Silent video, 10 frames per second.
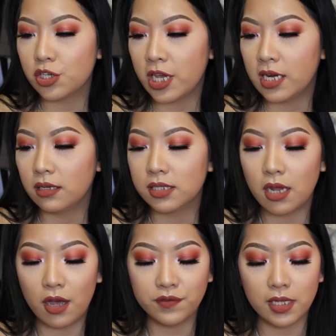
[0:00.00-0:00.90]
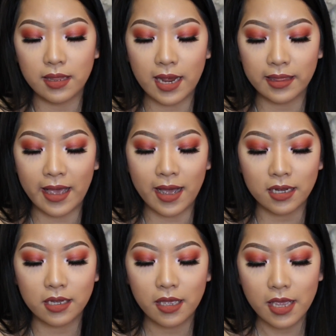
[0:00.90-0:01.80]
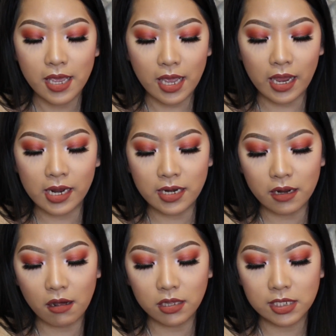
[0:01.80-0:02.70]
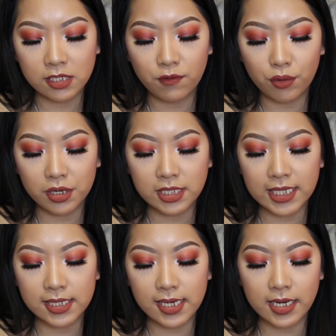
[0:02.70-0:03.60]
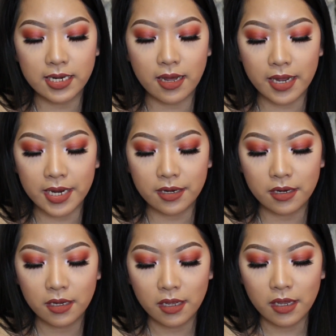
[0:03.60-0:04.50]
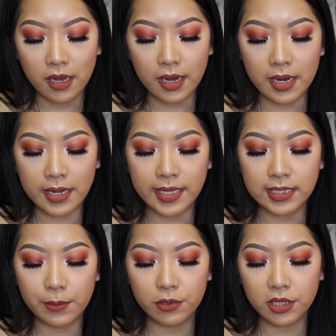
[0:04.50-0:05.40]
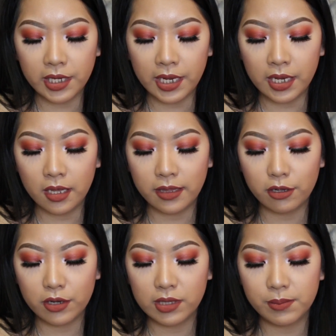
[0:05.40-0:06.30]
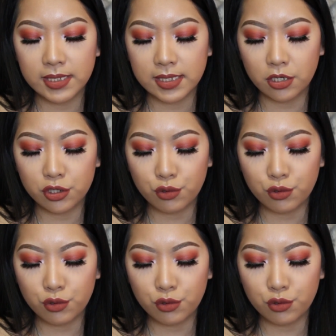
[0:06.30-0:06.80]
shade Soft Lilac, and I got this for $6.99. And I think typically their liquid lipsticks are